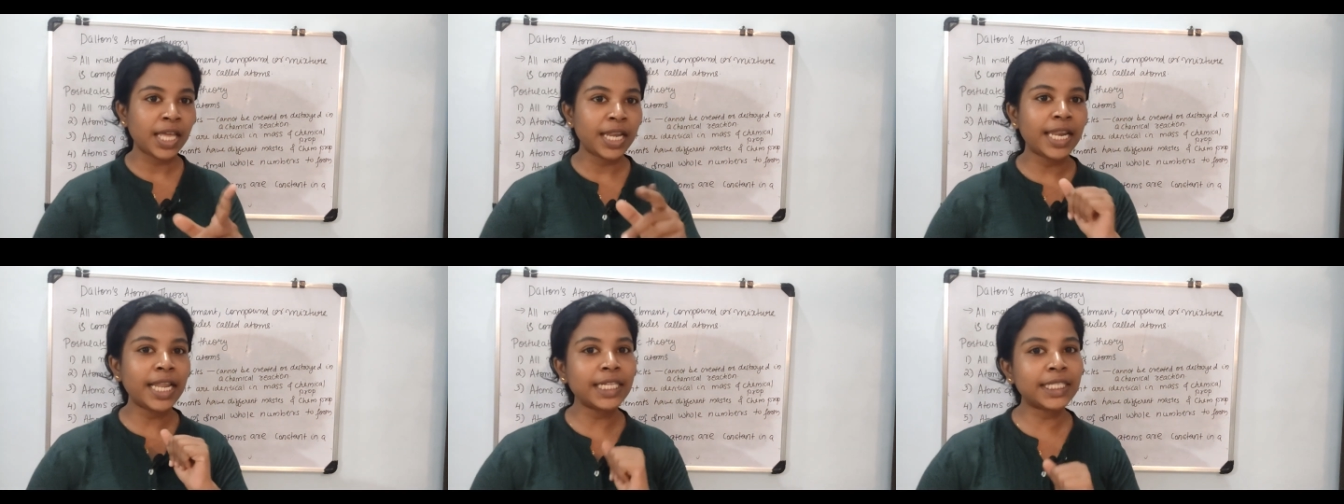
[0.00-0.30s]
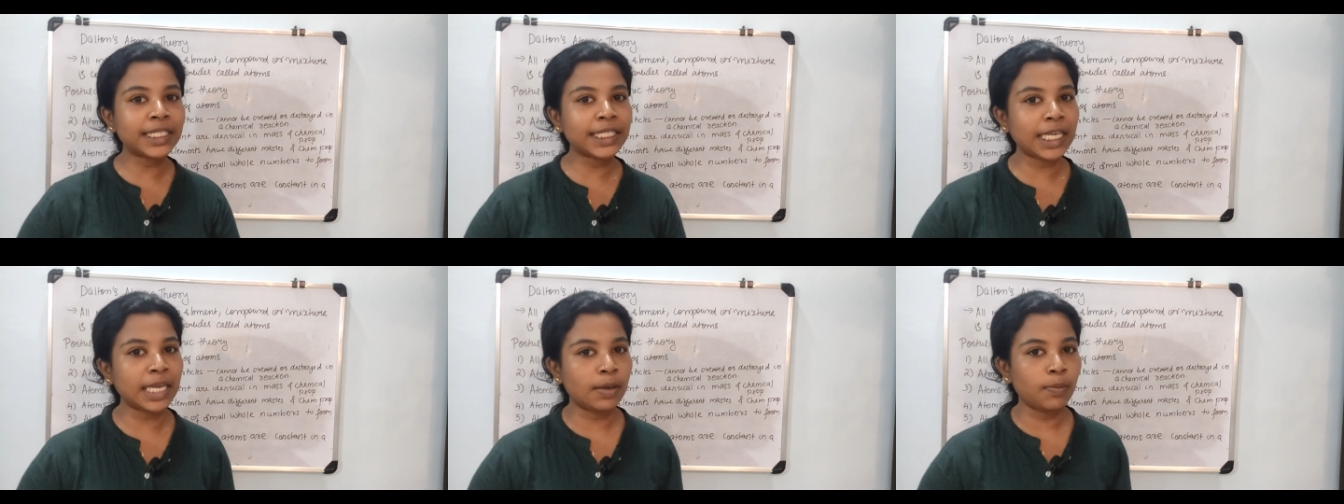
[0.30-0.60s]

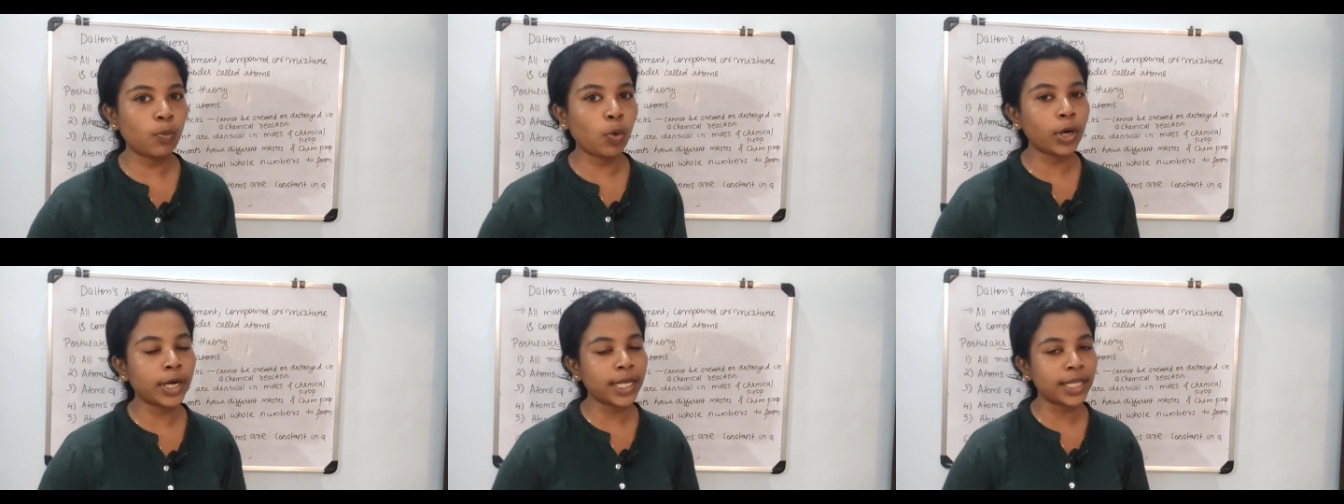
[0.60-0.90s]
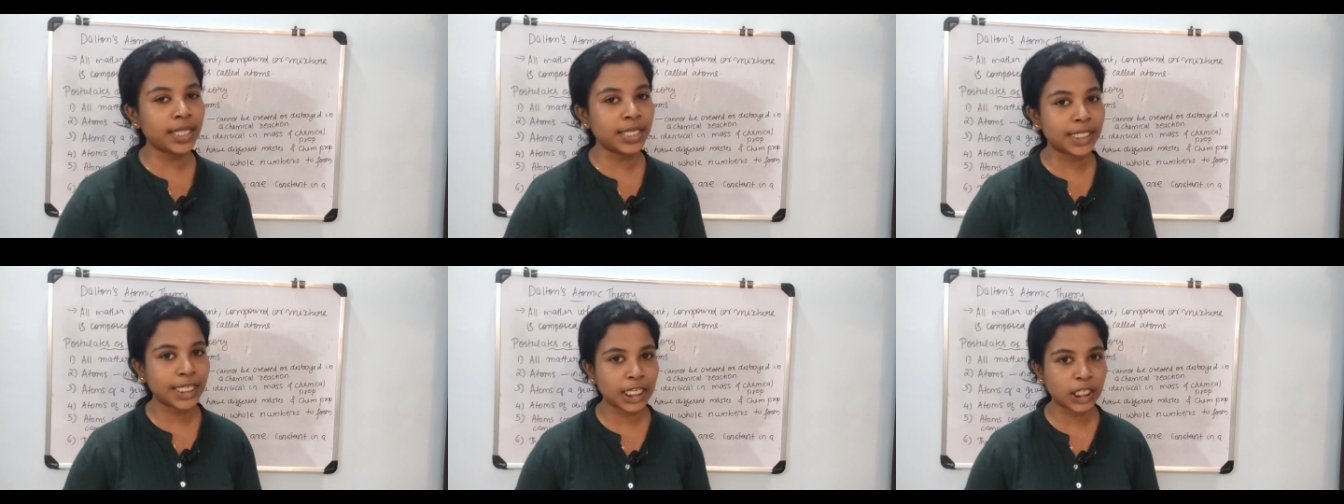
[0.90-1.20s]
Let's see what
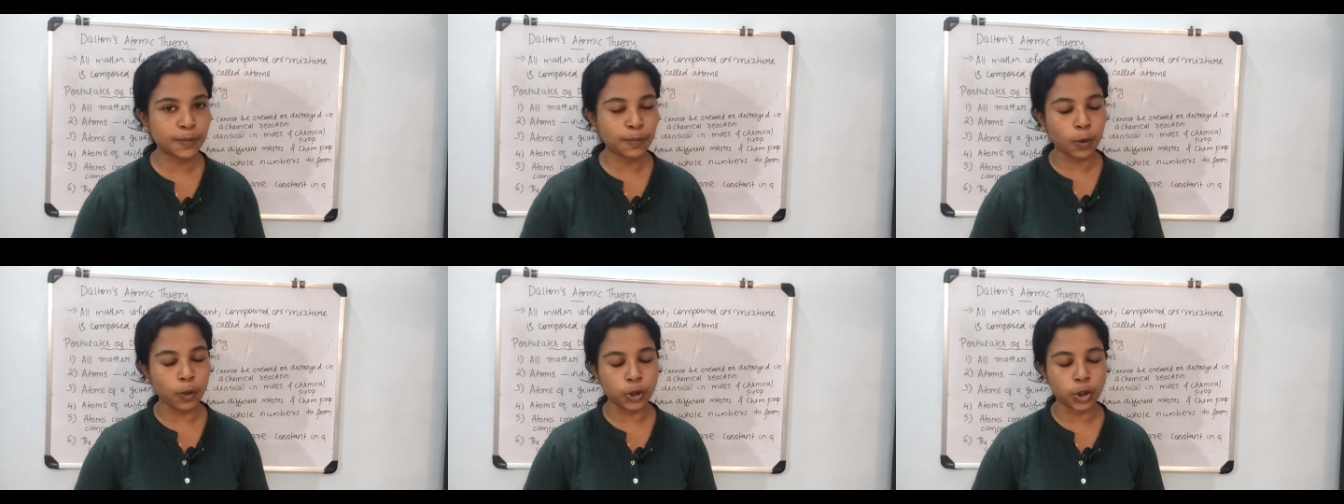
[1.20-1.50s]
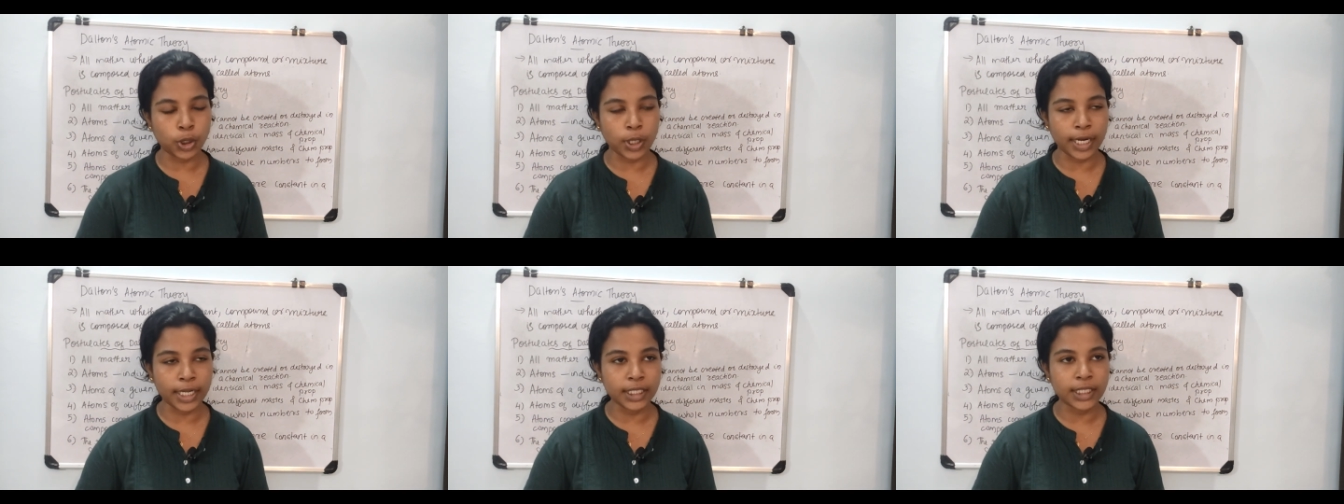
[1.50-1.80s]
are the 6
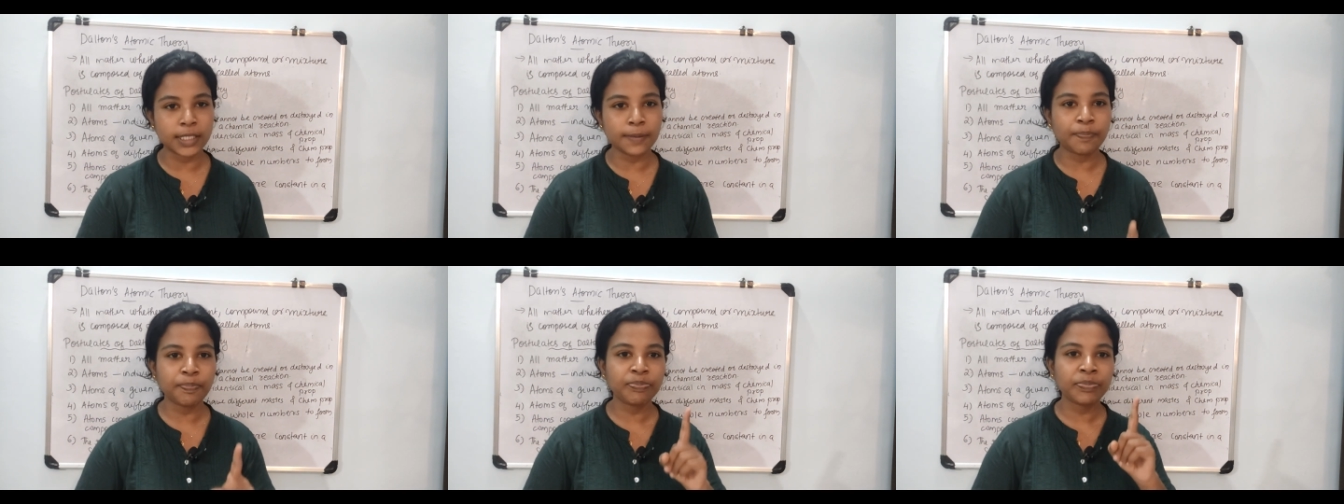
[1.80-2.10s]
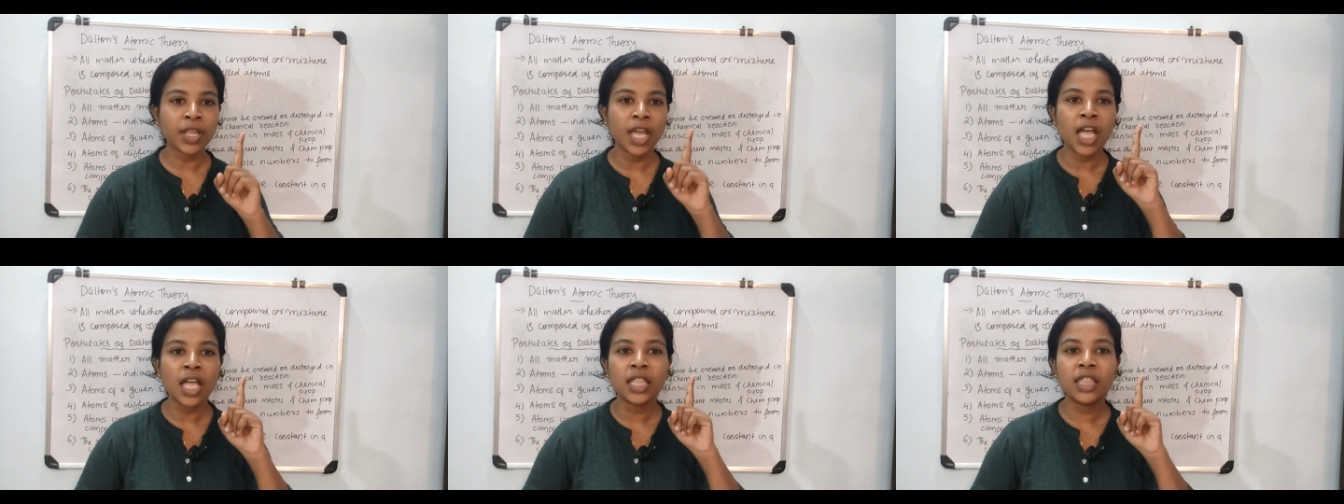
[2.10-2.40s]
postulates.
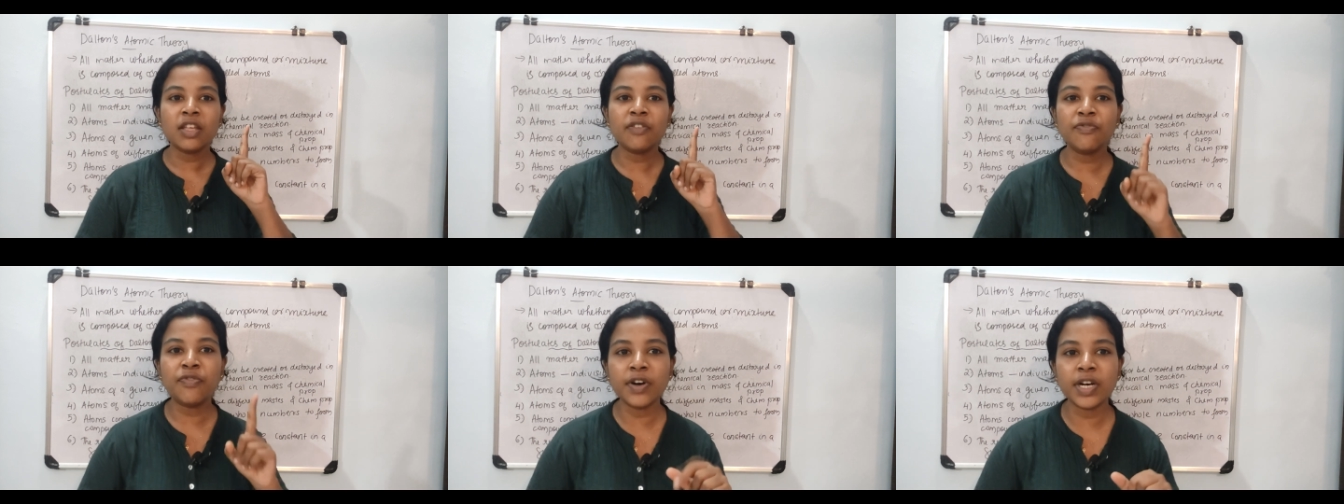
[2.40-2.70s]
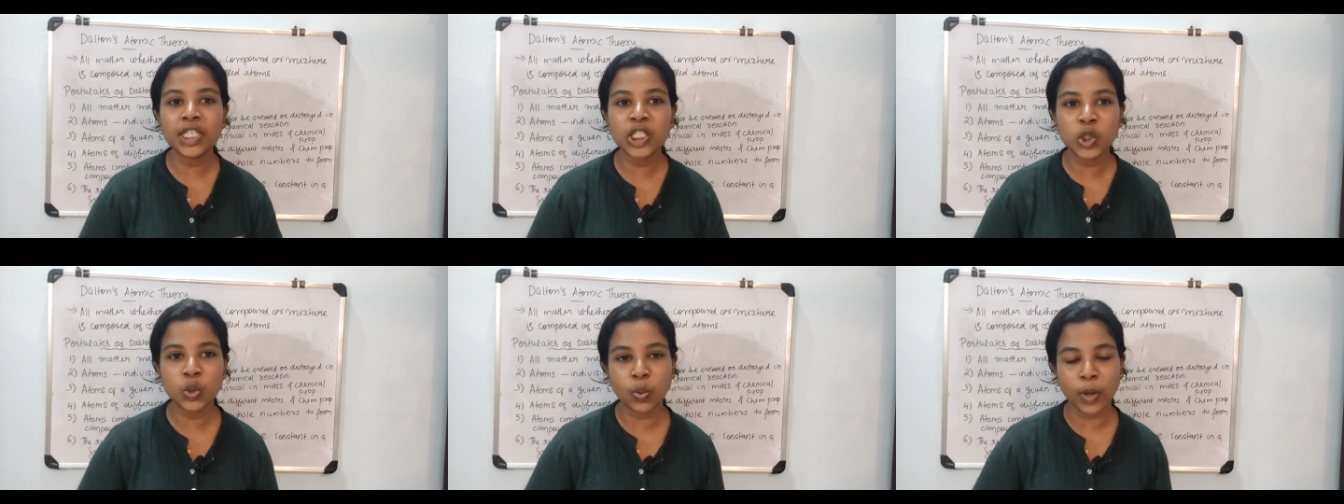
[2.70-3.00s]
The
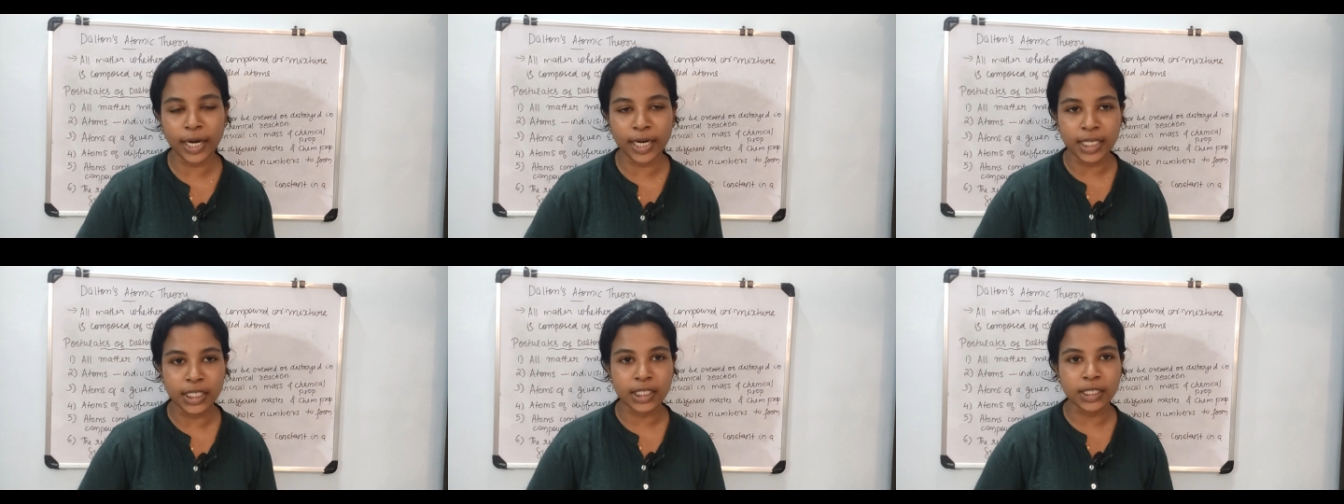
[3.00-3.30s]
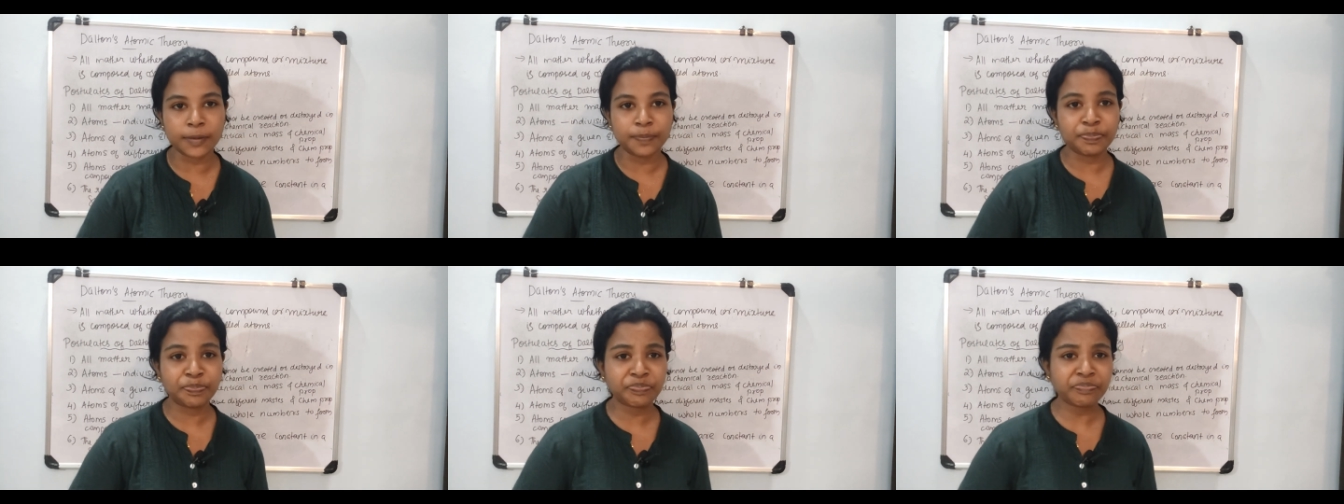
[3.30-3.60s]
first one
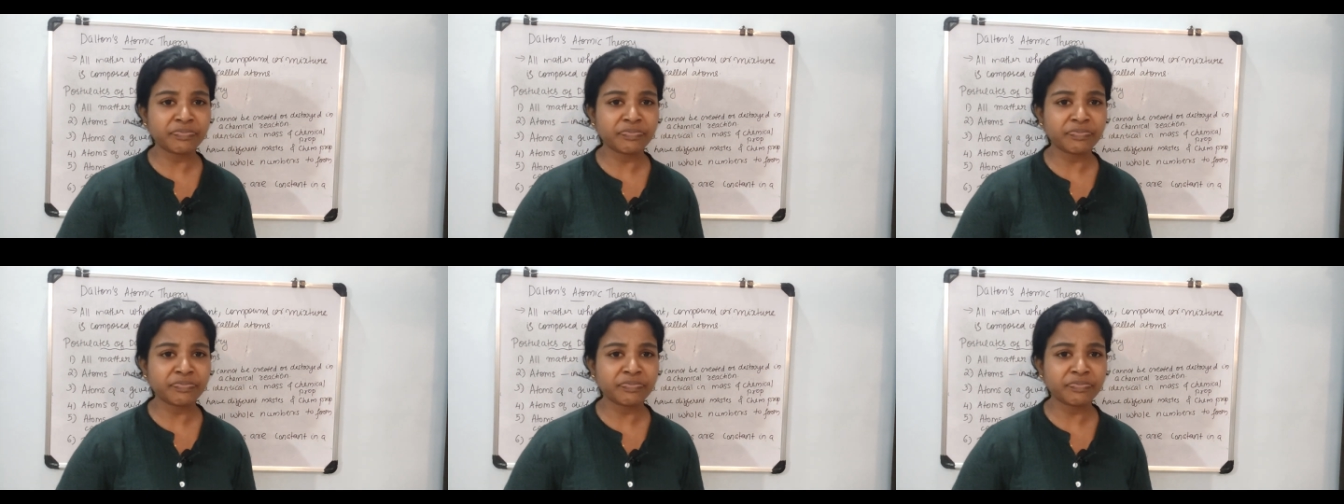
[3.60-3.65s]
is